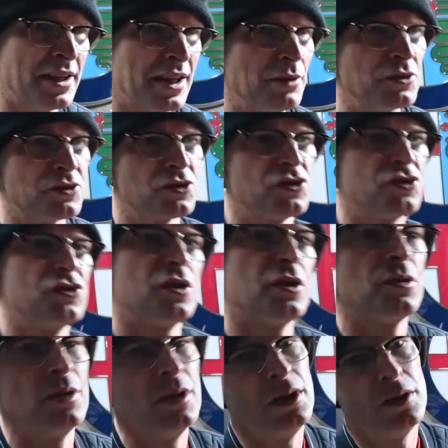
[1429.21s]
That was just
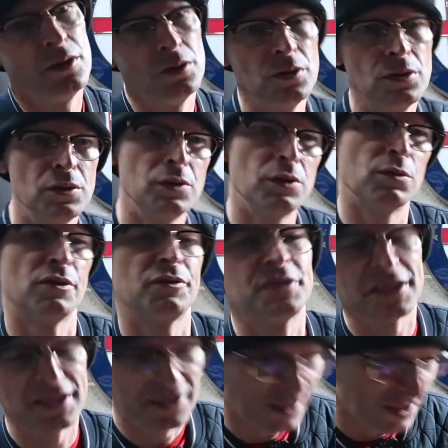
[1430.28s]
so
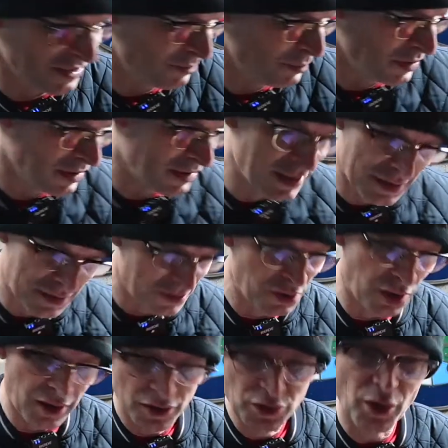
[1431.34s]
wafty and nice, but it's
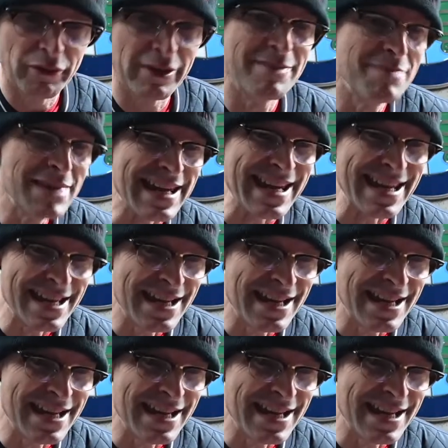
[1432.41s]
not very me,